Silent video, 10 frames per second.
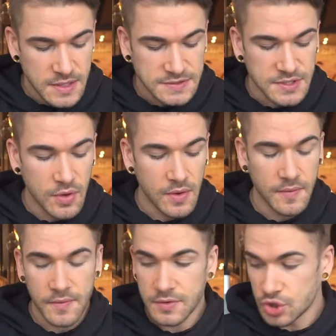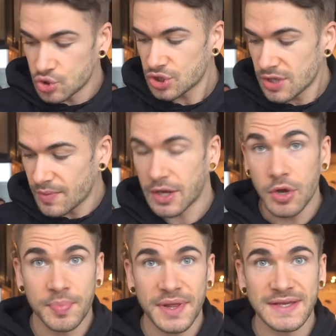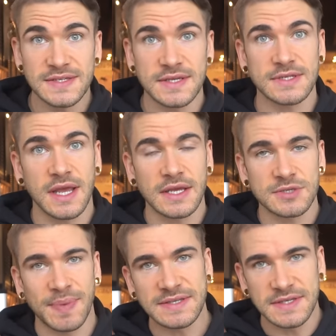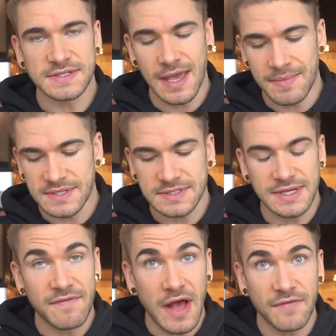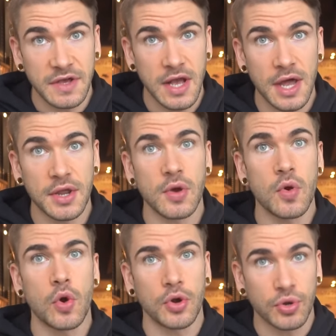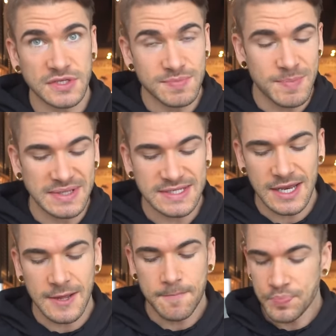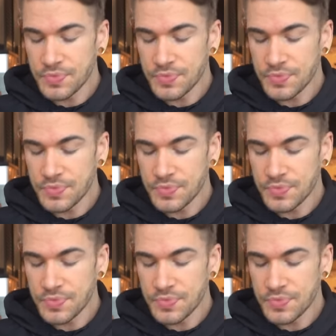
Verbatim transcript: So usually when I go to places, it's like a spicy salmon doesn't have avocado or crispy bits in it,